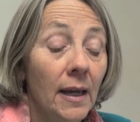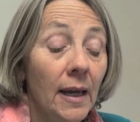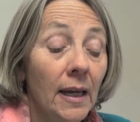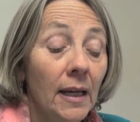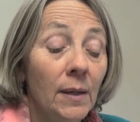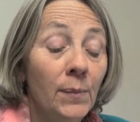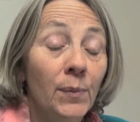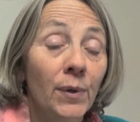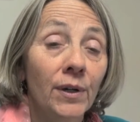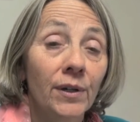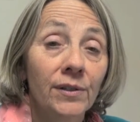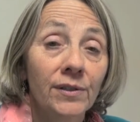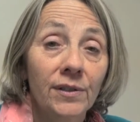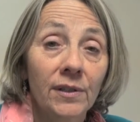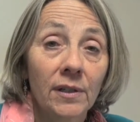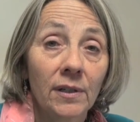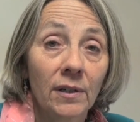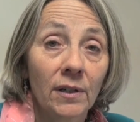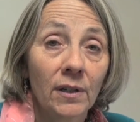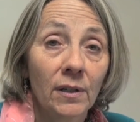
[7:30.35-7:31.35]
any
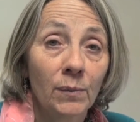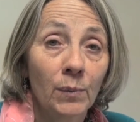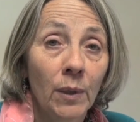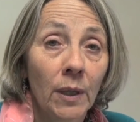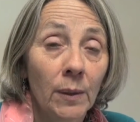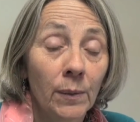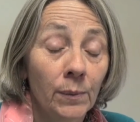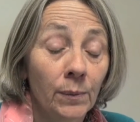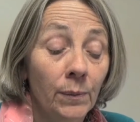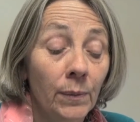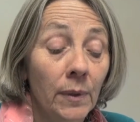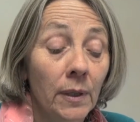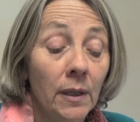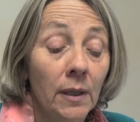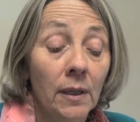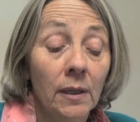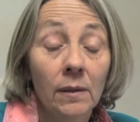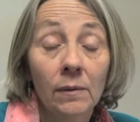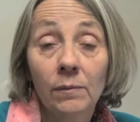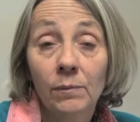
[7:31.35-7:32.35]
person could be
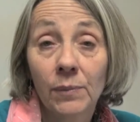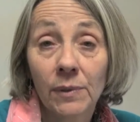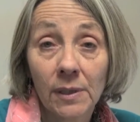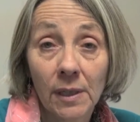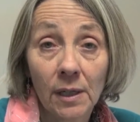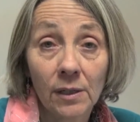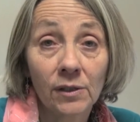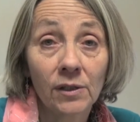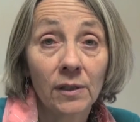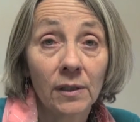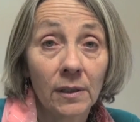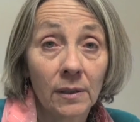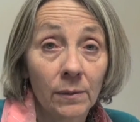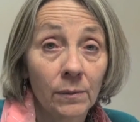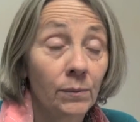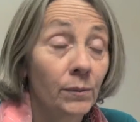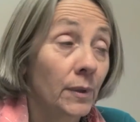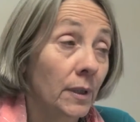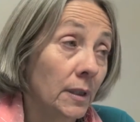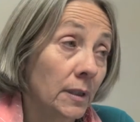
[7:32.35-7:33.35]
potentially
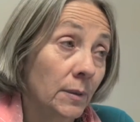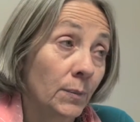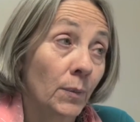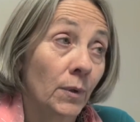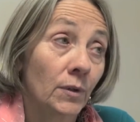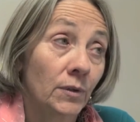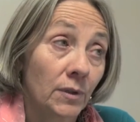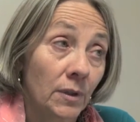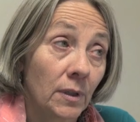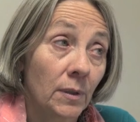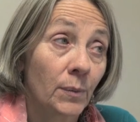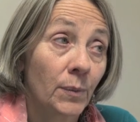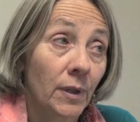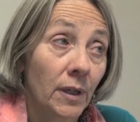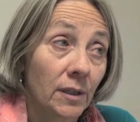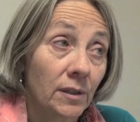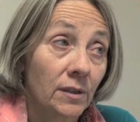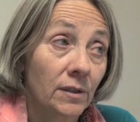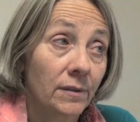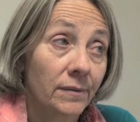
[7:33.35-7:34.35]
predisposed to
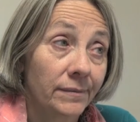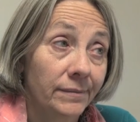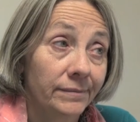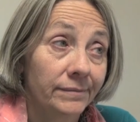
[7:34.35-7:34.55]
depression.